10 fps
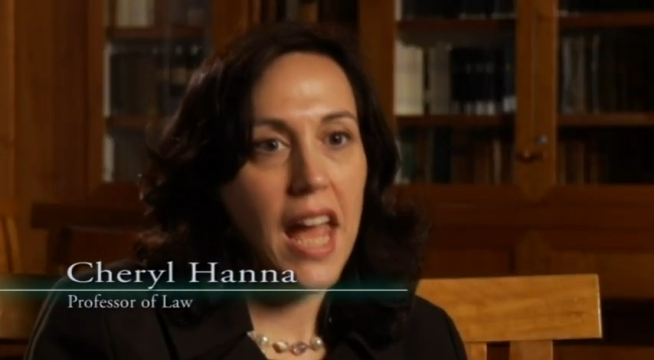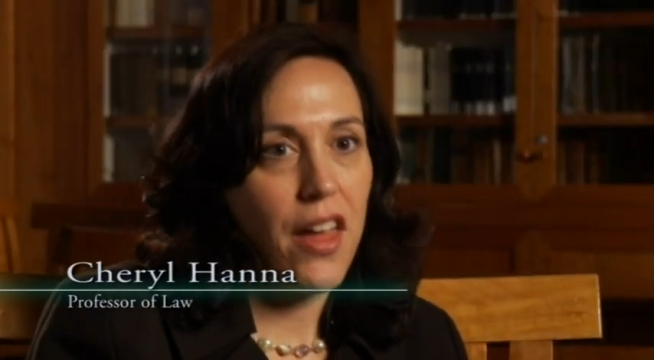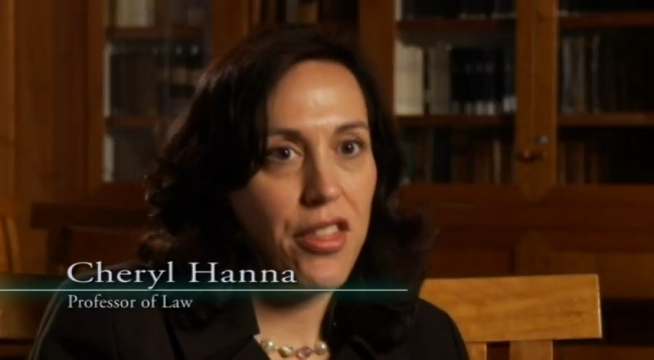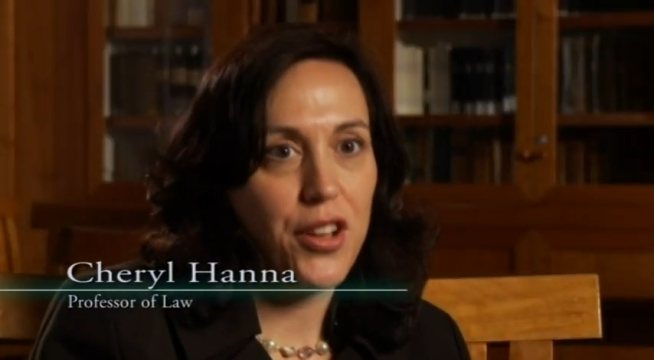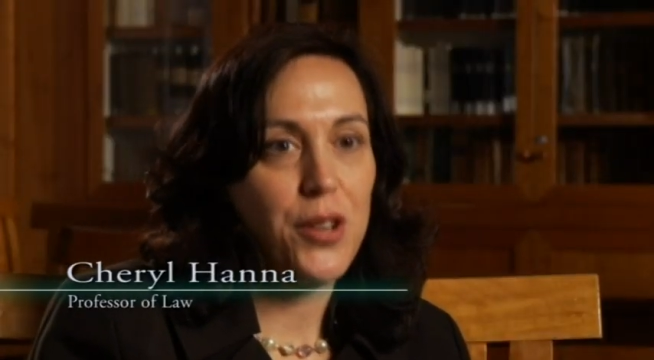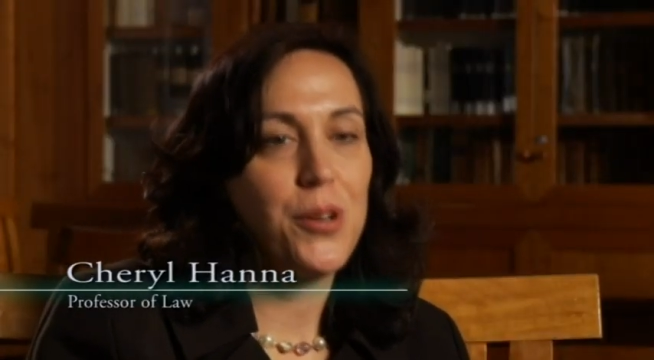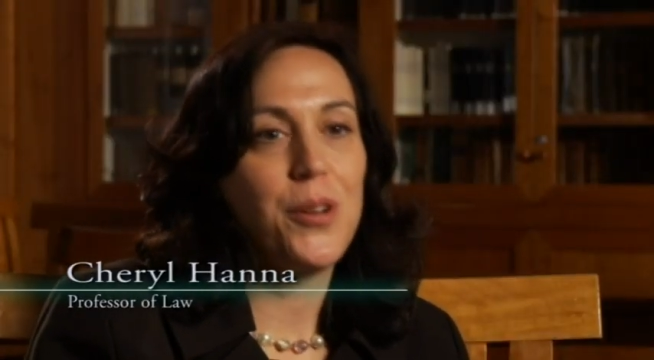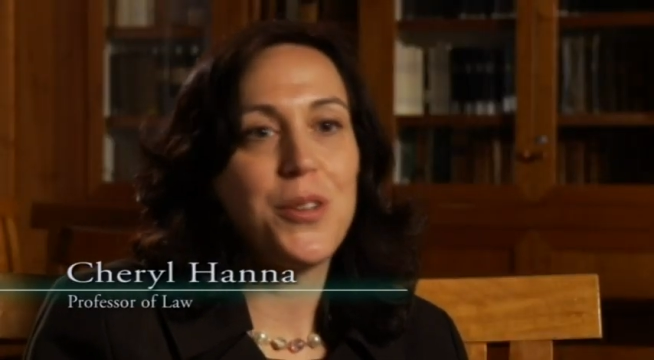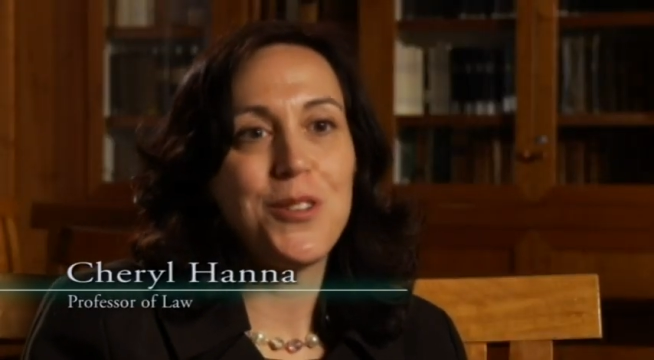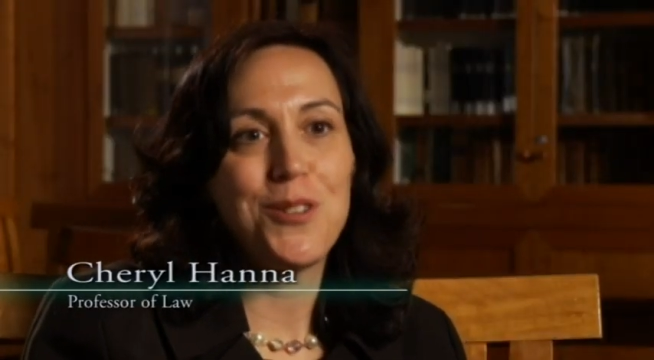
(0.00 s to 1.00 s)

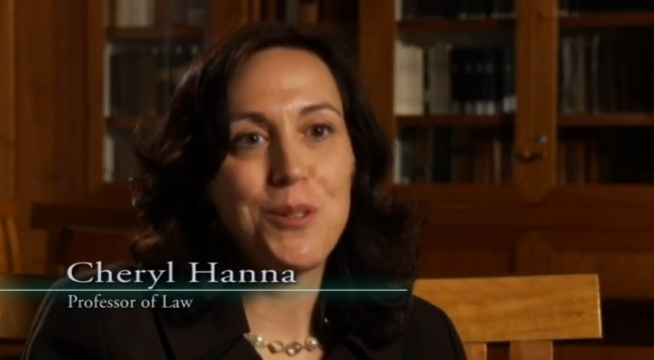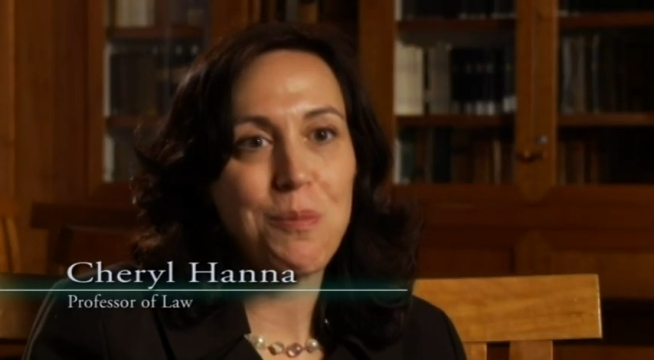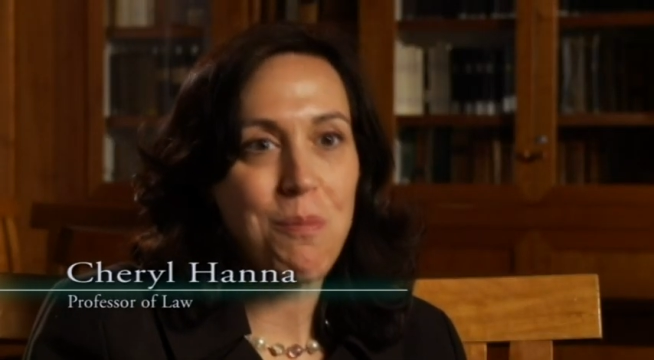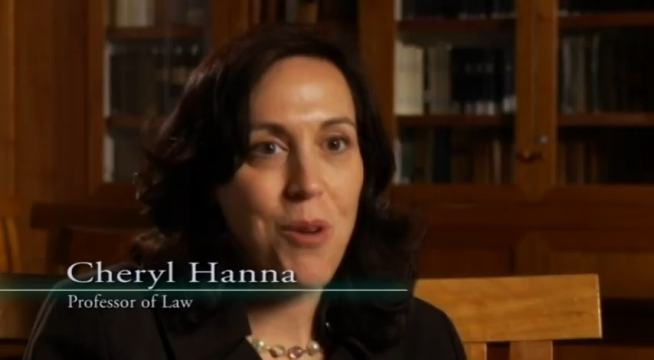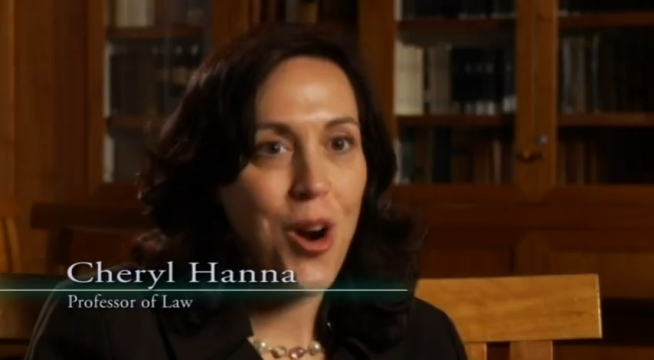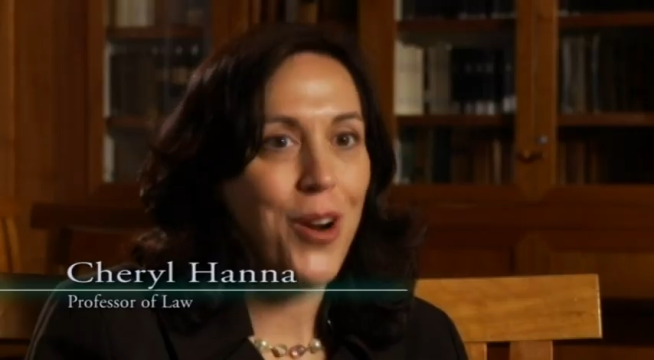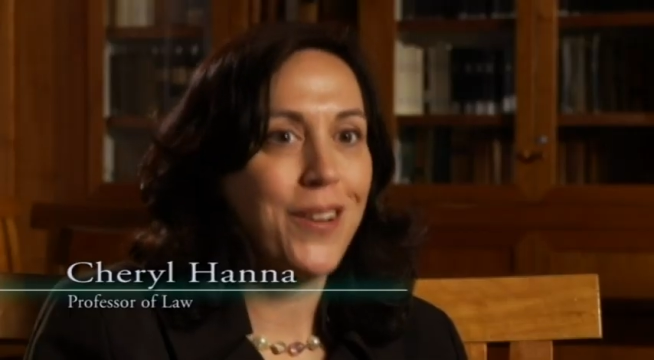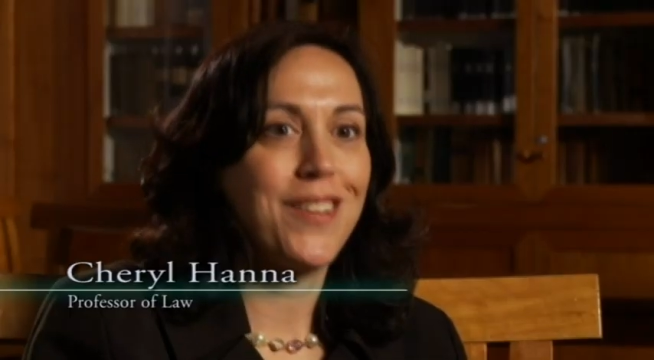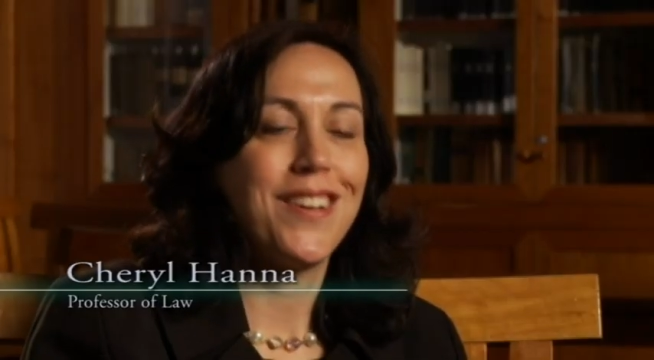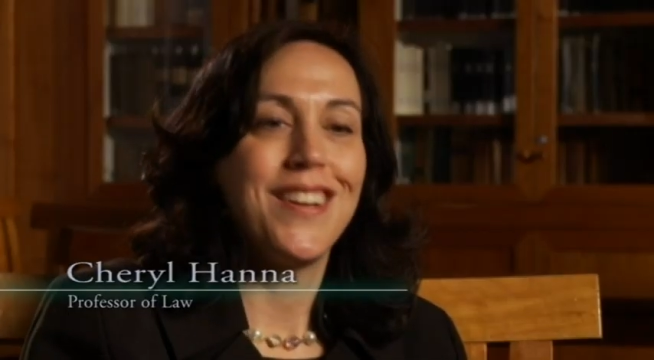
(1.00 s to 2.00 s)
ethical,
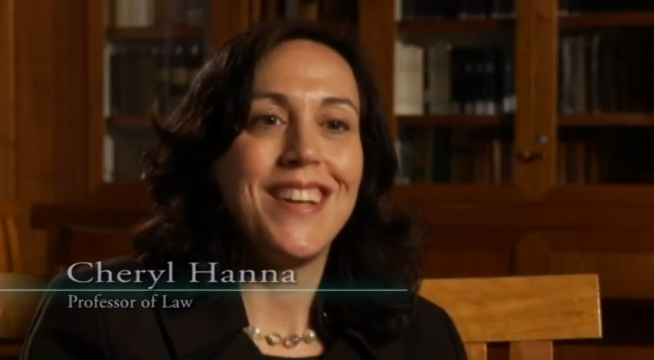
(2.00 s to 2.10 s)
smart,